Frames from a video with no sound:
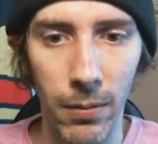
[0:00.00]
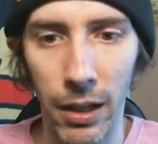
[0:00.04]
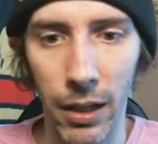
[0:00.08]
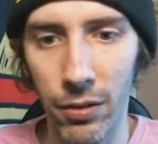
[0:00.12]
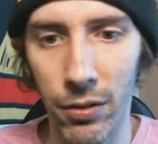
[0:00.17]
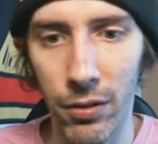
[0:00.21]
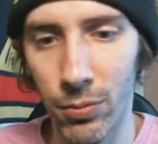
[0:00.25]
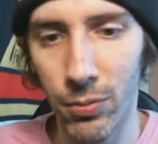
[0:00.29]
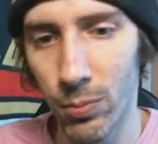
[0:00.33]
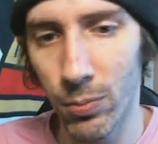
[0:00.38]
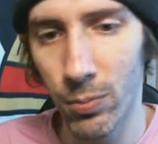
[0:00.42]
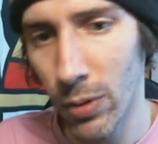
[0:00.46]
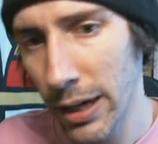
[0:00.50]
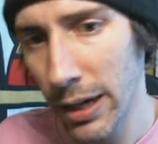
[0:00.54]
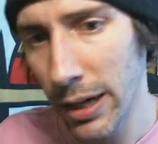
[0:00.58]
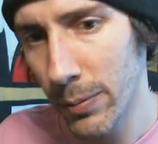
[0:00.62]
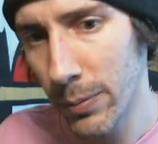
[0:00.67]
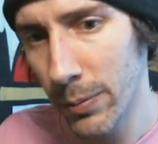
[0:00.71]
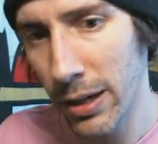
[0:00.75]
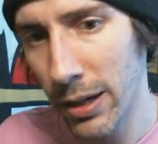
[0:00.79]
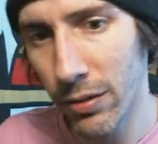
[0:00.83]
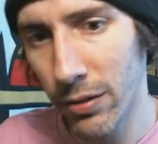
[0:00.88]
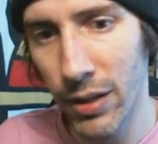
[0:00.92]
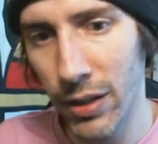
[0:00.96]
it's right
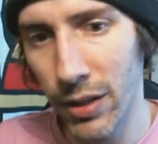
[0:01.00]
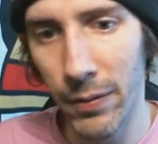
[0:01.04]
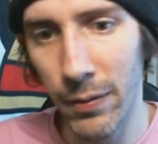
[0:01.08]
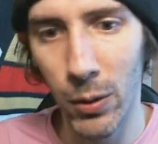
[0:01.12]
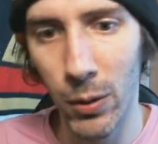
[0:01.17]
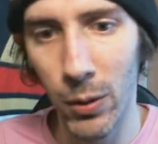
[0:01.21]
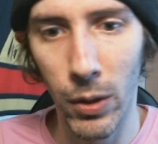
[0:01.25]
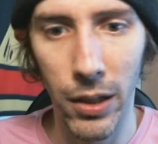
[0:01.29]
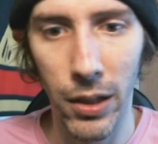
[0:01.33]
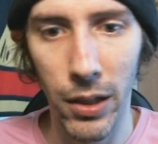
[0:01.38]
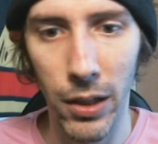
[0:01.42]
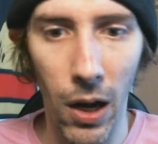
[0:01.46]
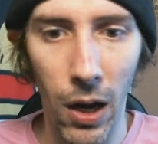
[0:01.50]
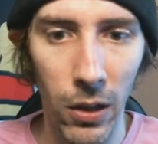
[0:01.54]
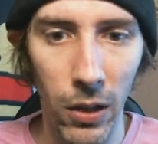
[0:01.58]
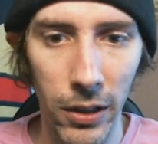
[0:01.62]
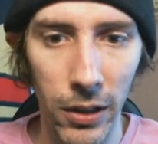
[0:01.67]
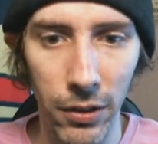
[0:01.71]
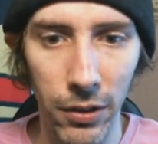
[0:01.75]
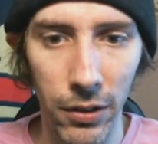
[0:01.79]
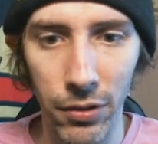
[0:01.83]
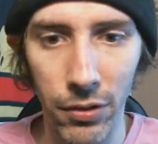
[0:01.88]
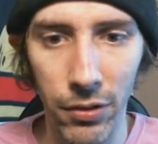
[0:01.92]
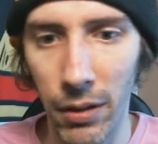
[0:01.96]
around seventy-one
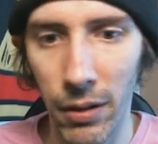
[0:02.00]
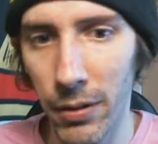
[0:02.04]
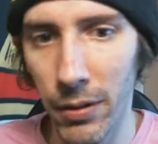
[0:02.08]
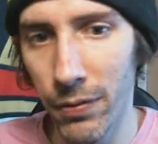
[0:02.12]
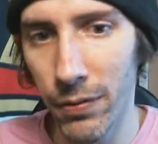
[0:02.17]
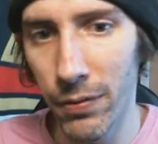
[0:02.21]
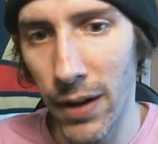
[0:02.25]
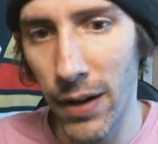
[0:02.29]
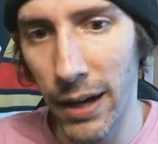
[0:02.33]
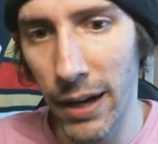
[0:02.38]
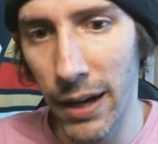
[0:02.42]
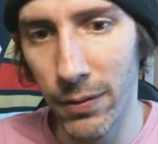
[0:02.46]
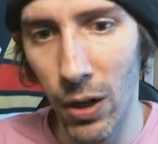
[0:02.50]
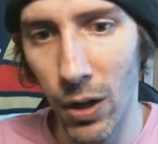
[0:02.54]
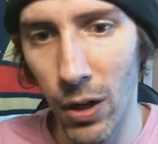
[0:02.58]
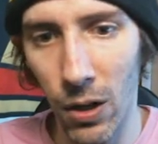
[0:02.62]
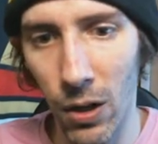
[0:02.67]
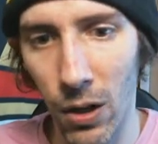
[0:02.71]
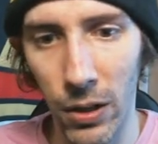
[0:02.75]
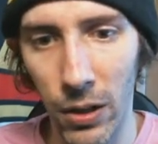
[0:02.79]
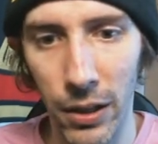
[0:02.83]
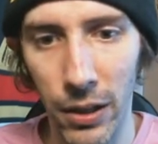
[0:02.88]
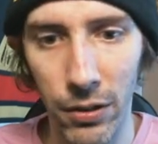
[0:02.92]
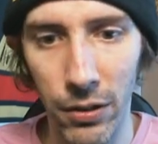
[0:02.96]
dollars, seventy-five
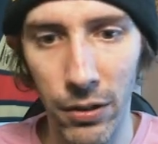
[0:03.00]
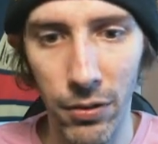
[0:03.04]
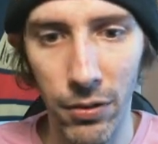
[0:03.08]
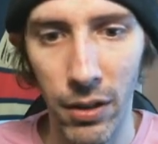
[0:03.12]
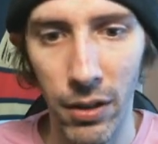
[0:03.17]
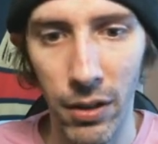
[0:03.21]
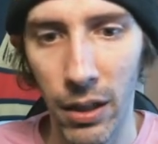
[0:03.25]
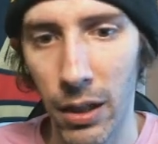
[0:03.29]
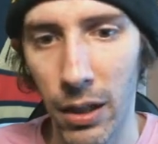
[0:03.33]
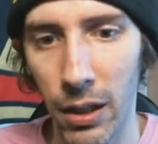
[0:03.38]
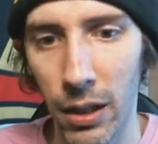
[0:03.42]
dollars.